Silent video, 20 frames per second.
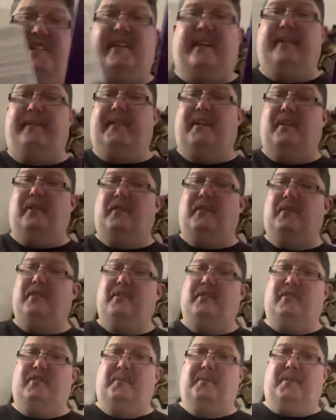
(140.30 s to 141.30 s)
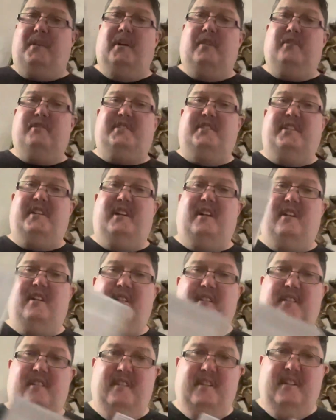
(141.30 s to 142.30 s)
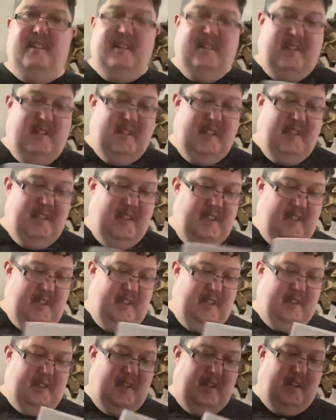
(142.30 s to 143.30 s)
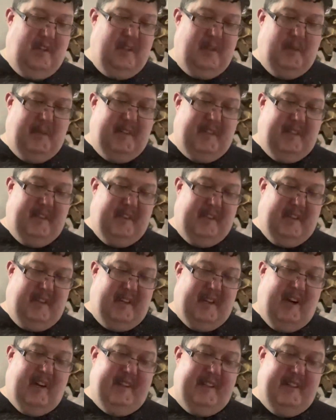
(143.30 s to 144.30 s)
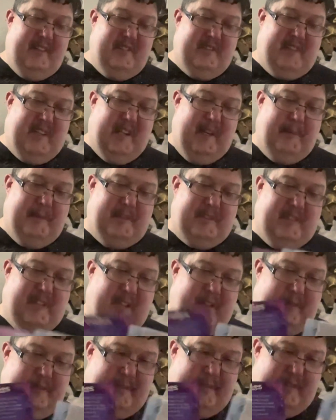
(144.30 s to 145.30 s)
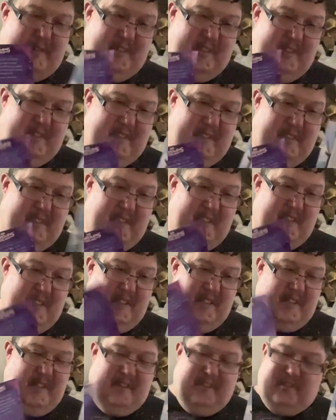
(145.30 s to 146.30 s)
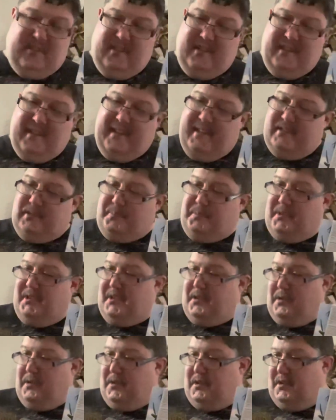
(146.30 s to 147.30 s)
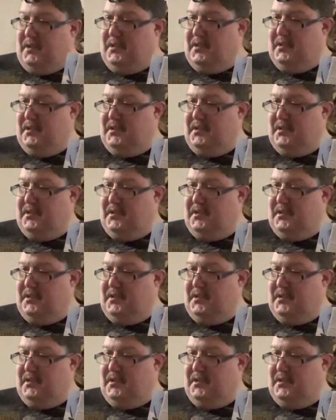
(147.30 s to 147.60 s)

give you some codes in here, along with the Guardians game itself. So that's pretty cool.